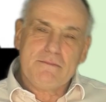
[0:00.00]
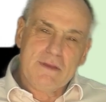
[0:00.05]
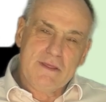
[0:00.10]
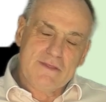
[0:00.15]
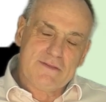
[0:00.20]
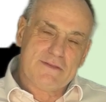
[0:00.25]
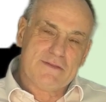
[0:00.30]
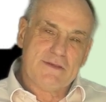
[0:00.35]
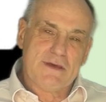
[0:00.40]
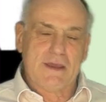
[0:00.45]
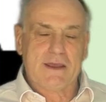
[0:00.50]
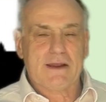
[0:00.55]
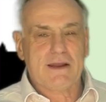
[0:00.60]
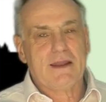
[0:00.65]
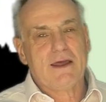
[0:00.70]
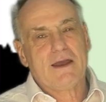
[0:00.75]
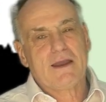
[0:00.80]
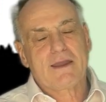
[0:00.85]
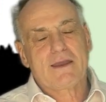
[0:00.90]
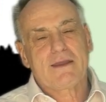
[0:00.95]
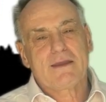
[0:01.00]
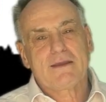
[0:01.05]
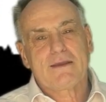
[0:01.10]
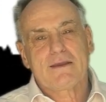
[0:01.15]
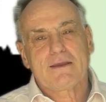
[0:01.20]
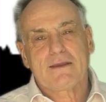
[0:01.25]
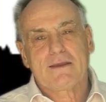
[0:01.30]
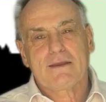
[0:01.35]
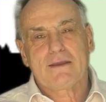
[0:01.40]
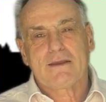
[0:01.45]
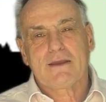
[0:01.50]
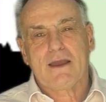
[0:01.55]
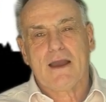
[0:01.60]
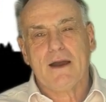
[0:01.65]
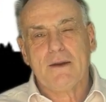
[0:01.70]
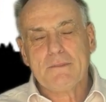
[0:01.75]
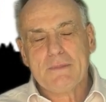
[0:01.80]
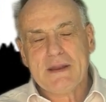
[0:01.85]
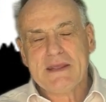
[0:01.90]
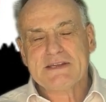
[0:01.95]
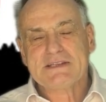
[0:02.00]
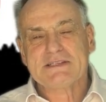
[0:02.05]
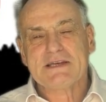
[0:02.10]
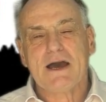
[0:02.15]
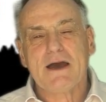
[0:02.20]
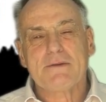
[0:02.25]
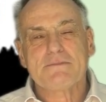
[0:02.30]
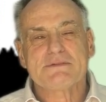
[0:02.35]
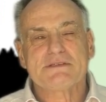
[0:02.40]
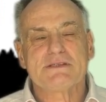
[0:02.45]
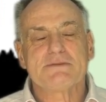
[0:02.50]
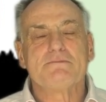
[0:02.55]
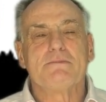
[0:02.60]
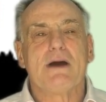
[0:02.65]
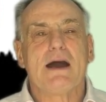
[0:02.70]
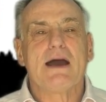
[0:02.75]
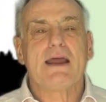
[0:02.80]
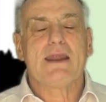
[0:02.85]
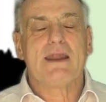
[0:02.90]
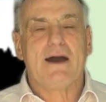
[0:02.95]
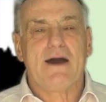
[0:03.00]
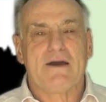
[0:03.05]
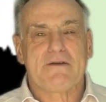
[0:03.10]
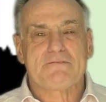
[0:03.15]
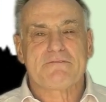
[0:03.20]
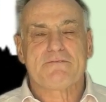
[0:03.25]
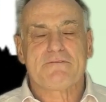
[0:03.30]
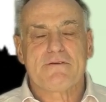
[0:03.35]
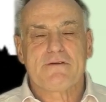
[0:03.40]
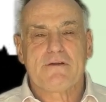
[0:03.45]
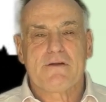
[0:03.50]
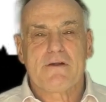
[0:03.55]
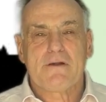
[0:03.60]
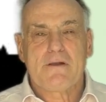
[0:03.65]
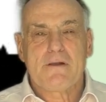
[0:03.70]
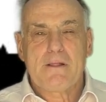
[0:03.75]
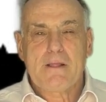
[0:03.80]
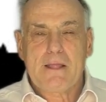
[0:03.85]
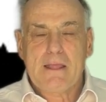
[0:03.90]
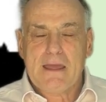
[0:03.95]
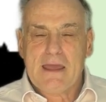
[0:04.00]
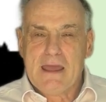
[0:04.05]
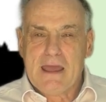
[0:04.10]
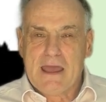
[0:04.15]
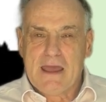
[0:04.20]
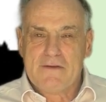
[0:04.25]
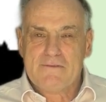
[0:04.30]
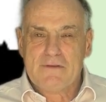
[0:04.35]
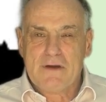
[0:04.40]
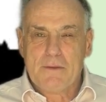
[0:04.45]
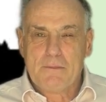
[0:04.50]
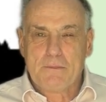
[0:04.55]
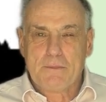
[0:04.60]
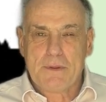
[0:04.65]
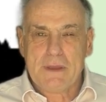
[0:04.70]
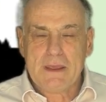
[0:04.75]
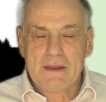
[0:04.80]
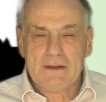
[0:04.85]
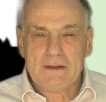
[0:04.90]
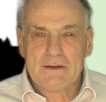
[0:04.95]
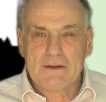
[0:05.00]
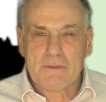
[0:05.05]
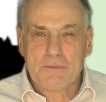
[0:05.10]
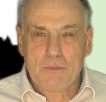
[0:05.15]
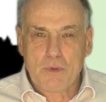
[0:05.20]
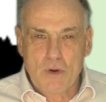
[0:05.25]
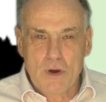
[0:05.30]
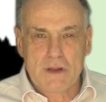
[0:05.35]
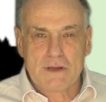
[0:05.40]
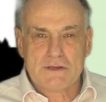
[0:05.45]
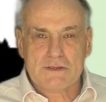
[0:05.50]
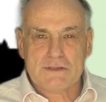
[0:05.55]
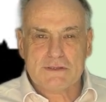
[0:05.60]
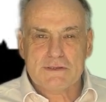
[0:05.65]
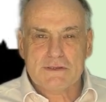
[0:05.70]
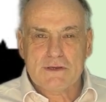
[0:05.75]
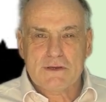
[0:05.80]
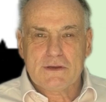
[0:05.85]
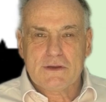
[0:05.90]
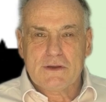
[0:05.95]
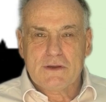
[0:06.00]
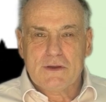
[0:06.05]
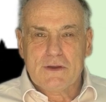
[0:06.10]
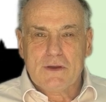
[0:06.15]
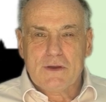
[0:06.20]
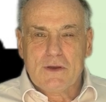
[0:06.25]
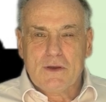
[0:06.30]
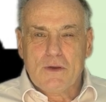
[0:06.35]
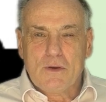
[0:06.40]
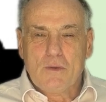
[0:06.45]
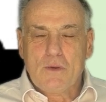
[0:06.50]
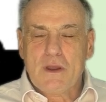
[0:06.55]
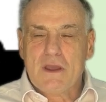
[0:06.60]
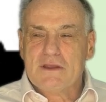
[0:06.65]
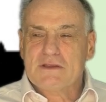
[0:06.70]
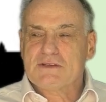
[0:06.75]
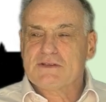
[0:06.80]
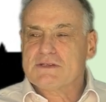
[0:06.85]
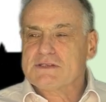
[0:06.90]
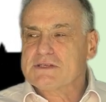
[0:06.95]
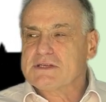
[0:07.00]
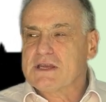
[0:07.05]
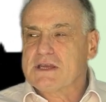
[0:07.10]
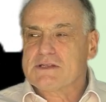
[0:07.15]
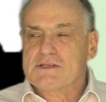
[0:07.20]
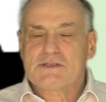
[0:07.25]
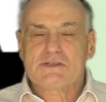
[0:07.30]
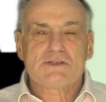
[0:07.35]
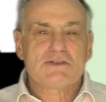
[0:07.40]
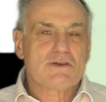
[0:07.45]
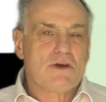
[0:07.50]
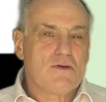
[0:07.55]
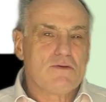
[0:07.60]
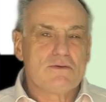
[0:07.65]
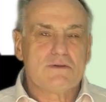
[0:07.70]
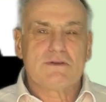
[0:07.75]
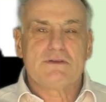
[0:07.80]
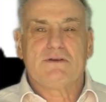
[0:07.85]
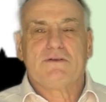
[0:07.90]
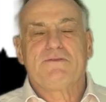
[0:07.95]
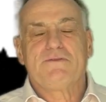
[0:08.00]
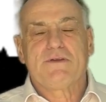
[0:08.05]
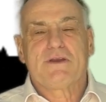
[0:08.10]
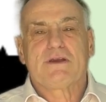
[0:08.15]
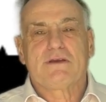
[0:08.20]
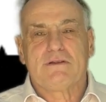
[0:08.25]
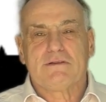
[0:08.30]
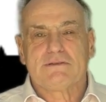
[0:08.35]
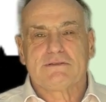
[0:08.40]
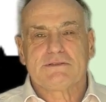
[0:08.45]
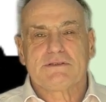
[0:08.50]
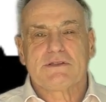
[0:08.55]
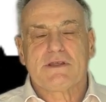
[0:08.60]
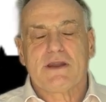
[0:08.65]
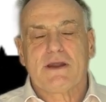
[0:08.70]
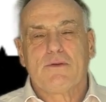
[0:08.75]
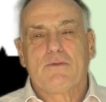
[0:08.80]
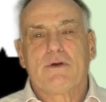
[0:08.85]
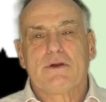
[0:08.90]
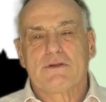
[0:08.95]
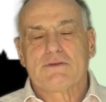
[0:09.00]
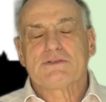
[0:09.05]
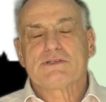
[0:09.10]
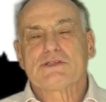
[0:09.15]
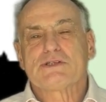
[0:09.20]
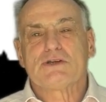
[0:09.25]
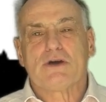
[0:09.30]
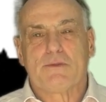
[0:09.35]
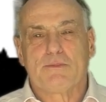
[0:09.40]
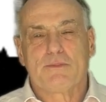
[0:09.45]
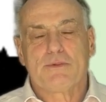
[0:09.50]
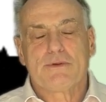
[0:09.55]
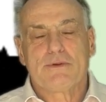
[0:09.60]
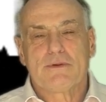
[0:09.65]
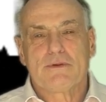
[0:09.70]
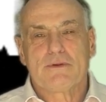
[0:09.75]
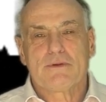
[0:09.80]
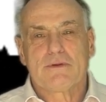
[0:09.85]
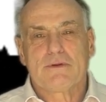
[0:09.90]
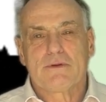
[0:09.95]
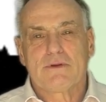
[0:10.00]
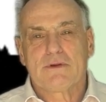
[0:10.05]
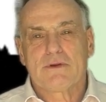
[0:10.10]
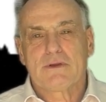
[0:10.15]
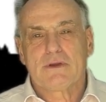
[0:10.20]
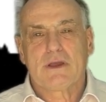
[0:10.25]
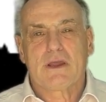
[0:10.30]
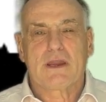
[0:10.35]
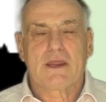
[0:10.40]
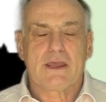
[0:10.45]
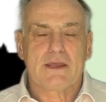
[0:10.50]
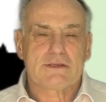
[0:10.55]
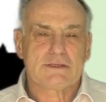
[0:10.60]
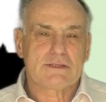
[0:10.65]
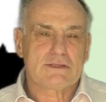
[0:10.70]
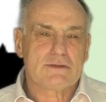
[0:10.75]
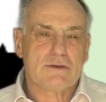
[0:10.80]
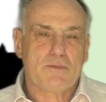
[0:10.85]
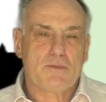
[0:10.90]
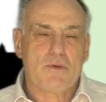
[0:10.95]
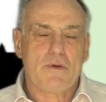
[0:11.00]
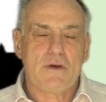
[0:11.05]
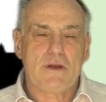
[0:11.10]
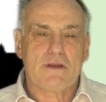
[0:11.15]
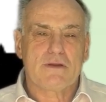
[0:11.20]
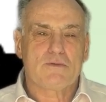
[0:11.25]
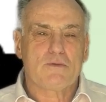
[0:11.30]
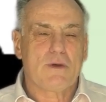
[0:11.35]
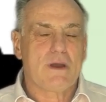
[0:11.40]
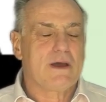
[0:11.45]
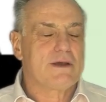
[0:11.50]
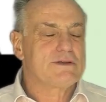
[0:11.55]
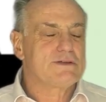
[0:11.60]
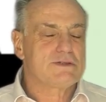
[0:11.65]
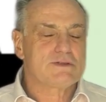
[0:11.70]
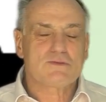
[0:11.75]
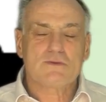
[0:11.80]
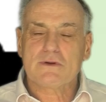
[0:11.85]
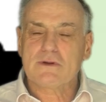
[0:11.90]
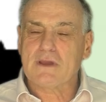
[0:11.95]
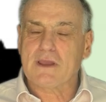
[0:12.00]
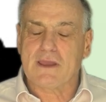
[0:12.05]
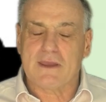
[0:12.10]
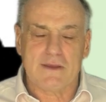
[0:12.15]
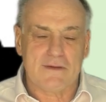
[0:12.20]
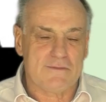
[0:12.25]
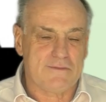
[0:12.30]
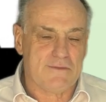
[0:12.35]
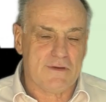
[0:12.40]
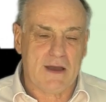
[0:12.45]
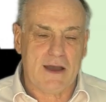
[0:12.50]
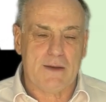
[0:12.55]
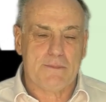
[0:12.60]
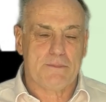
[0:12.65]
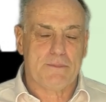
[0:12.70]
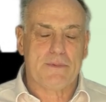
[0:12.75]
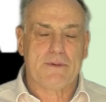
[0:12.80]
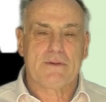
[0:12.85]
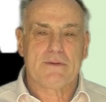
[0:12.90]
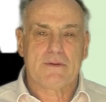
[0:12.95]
me think, like, how many times in my life have I been at a point where it just gets so difficult that I want to stop? It gets to a point where I just want to give up.